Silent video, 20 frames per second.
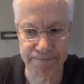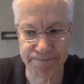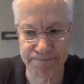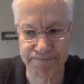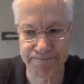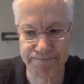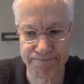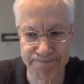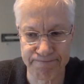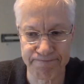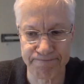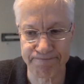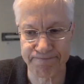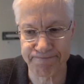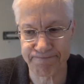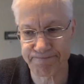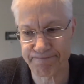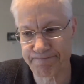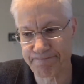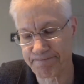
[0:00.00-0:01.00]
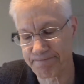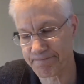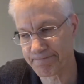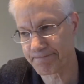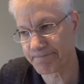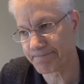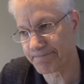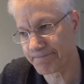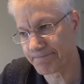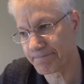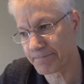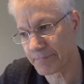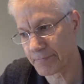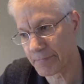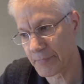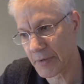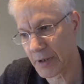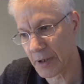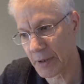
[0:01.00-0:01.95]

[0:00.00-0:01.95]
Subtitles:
(silence)